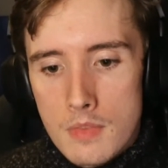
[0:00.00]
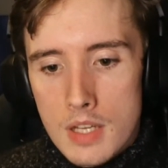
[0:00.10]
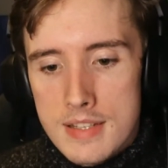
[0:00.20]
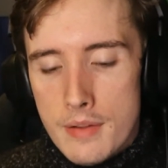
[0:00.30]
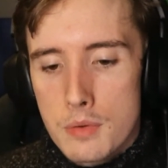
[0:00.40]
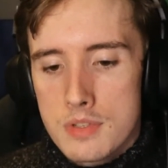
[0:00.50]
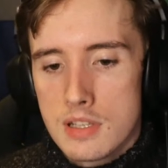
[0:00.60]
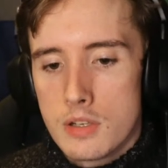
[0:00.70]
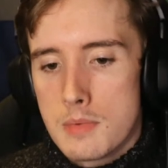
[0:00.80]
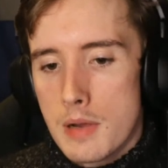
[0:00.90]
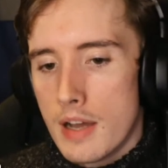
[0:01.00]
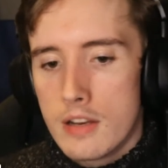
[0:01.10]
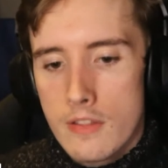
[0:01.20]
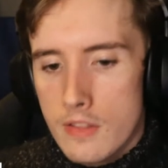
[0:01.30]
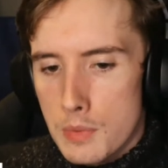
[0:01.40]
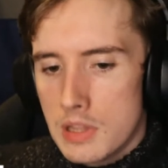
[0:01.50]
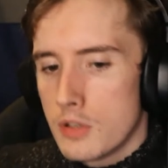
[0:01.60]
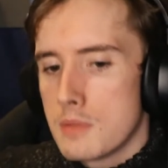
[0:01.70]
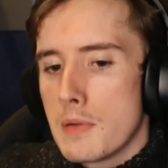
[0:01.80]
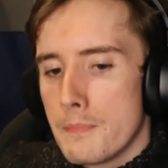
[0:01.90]
Doubt they want to loan him out. I don't think they will
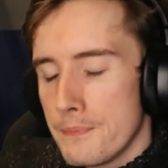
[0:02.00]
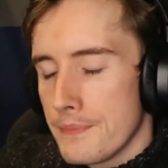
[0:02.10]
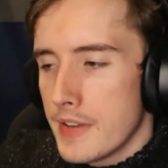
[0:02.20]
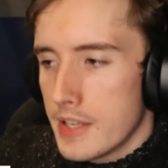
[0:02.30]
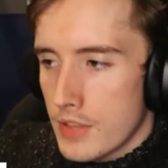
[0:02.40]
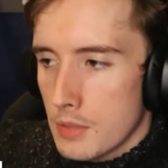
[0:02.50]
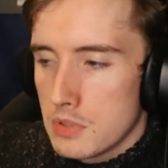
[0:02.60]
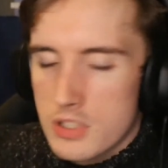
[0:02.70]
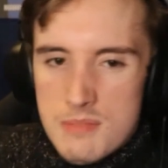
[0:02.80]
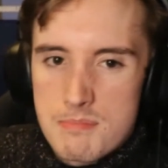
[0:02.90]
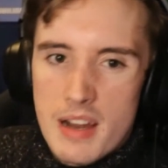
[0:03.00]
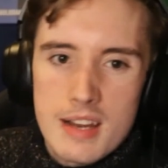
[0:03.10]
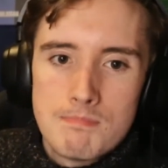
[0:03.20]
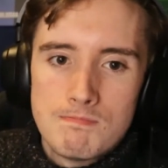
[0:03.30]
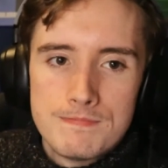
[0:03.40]
loan him out. I think we'll just buy him.